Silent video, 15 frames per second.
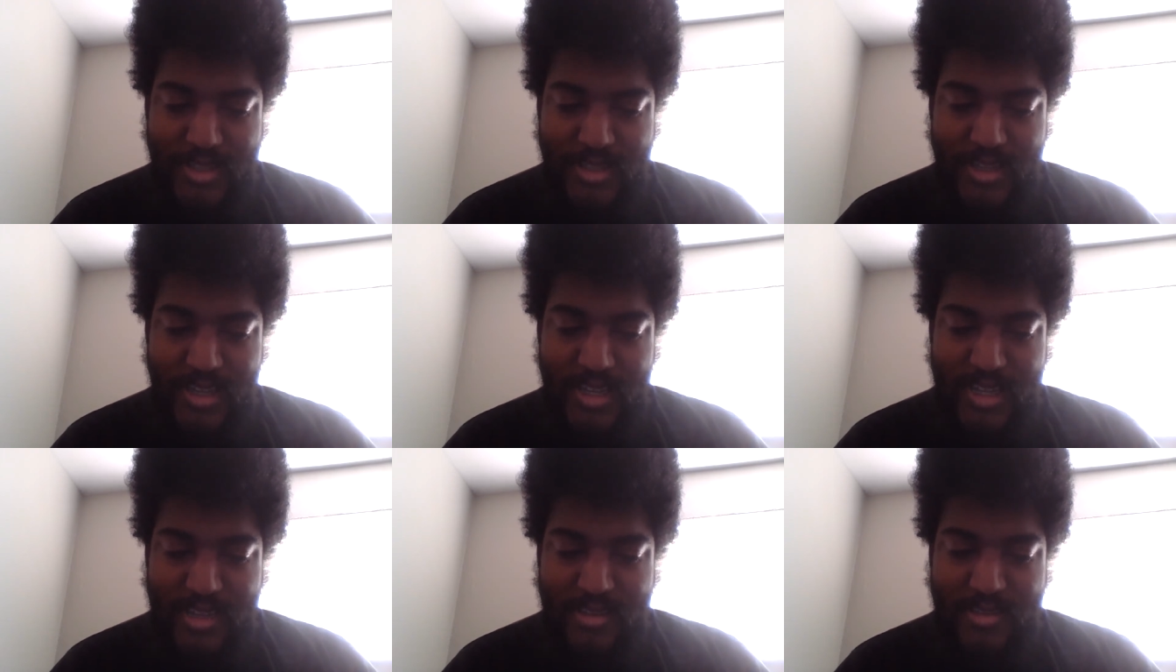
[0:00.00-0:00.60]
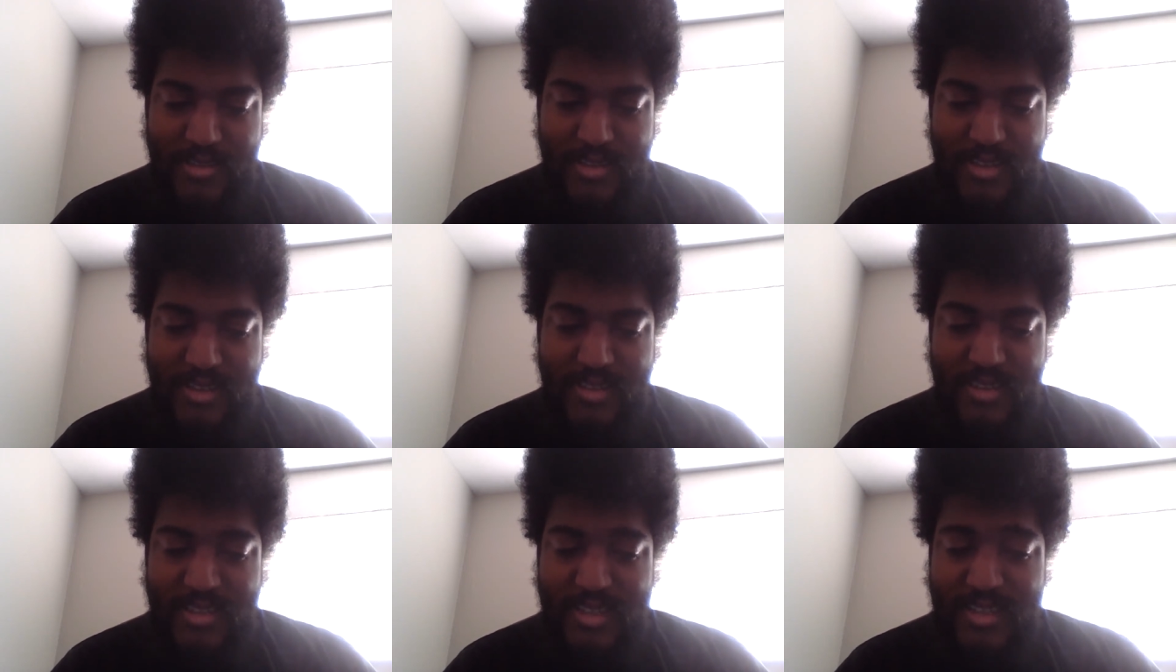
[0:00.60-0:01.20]
again,
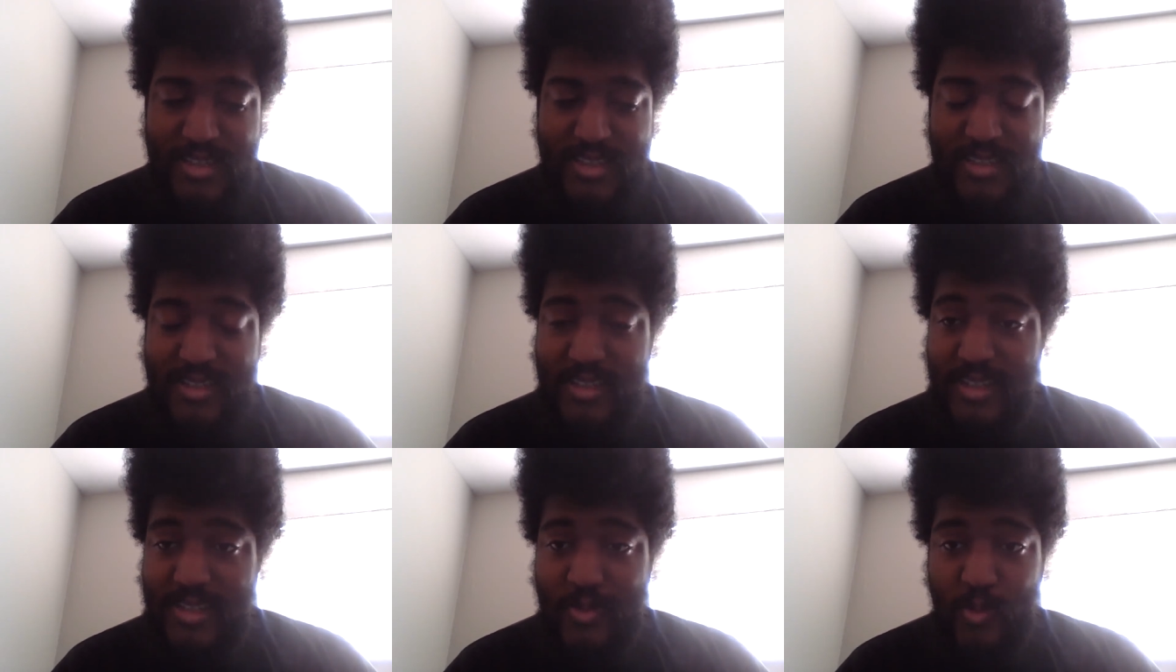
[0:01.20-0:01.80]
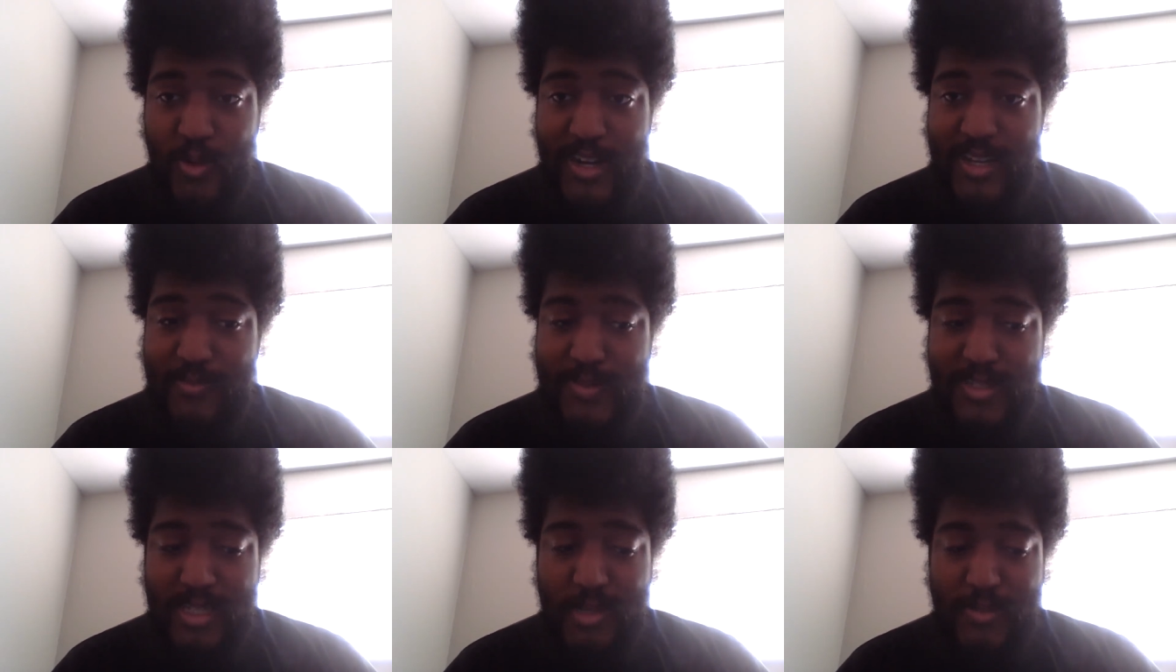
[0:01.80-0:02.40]
this this this
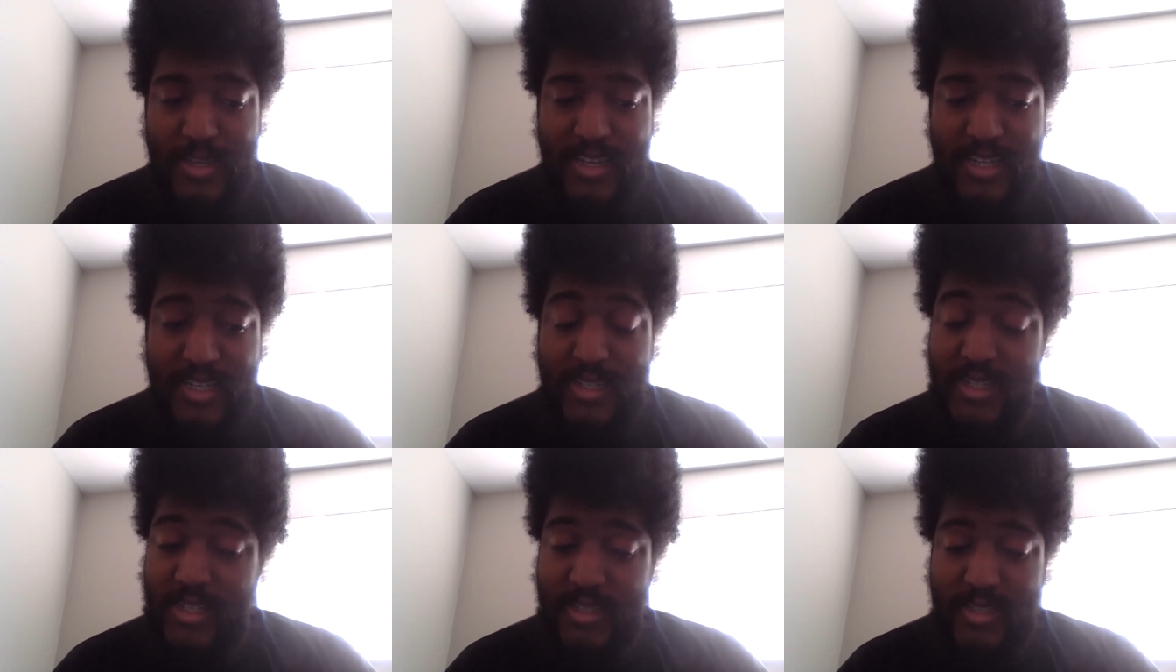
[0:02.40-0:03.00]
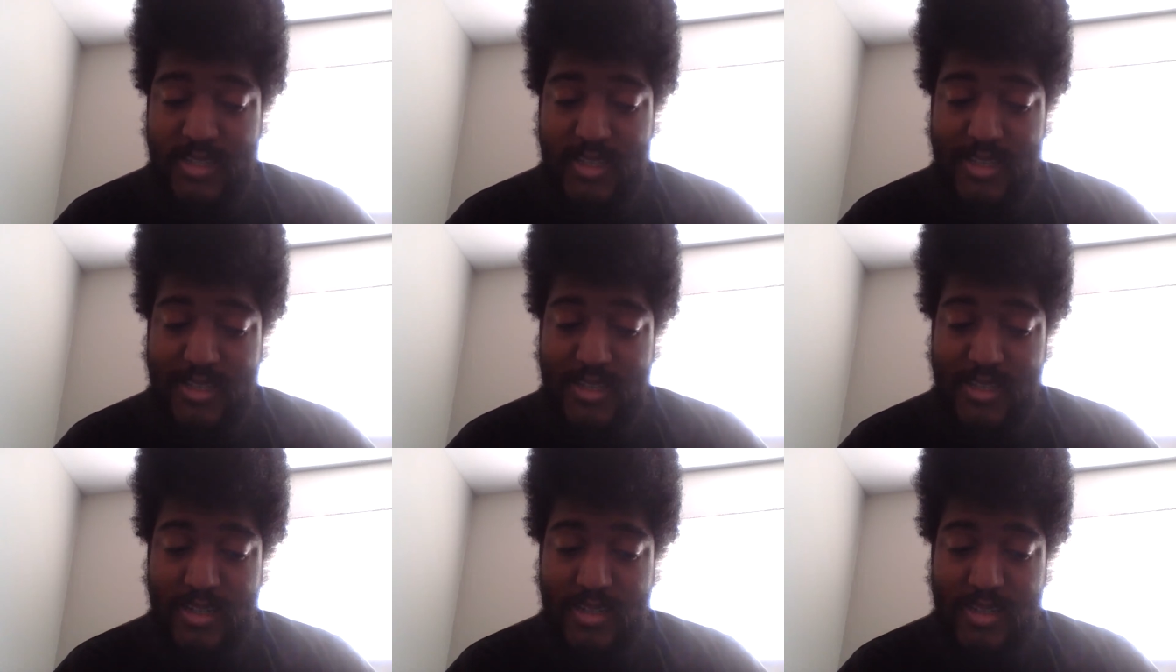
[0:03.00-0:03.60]
Rams team again, it's just
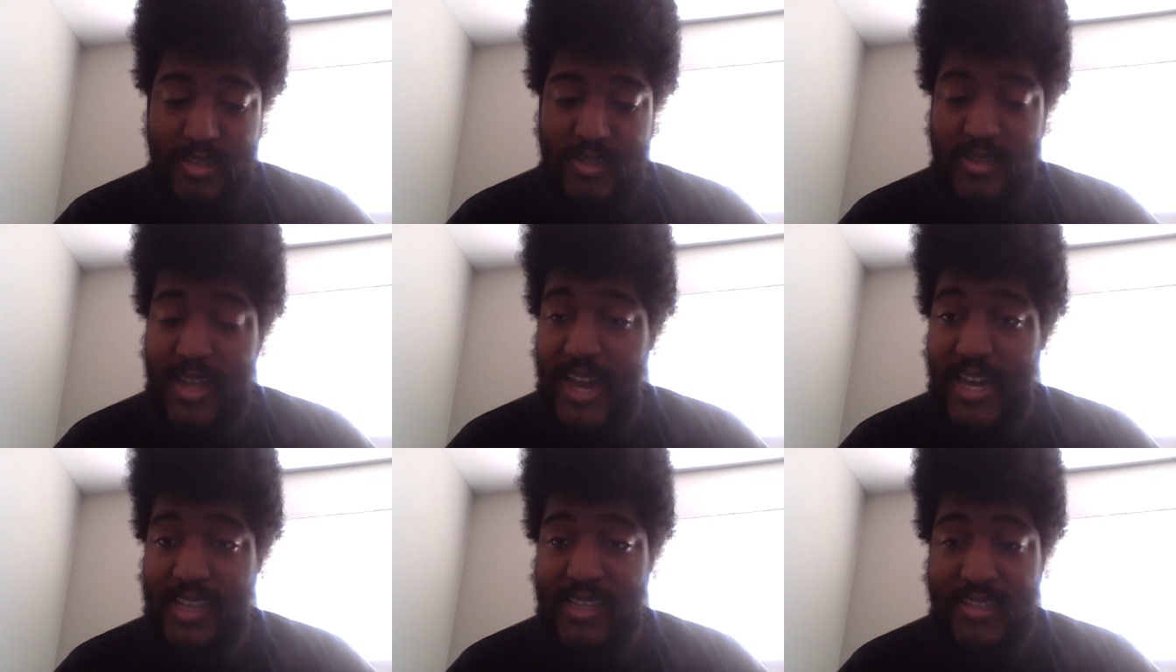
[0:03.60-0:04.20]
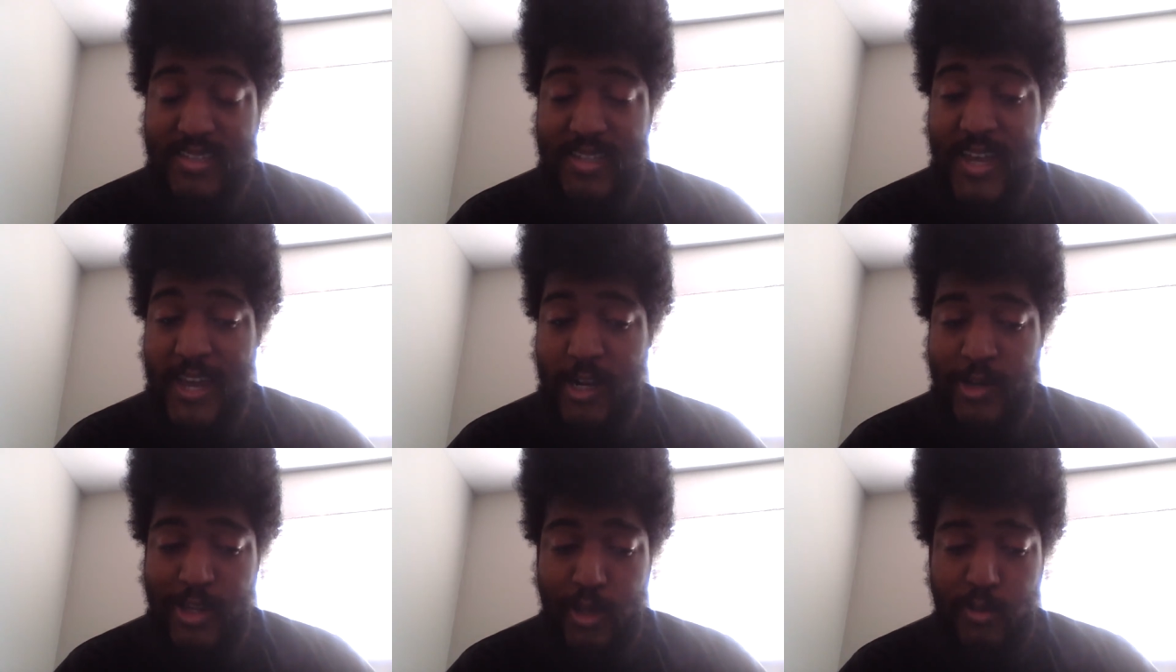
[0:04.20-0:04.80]
it's just a stacked
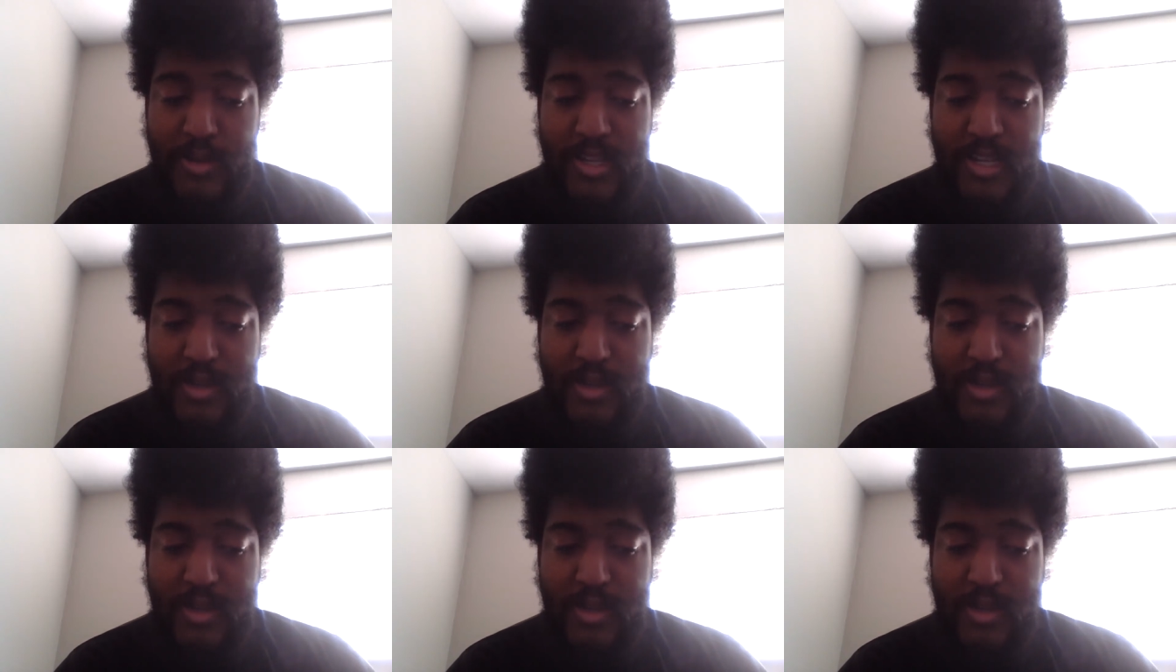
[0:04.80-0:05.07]
stacked unit.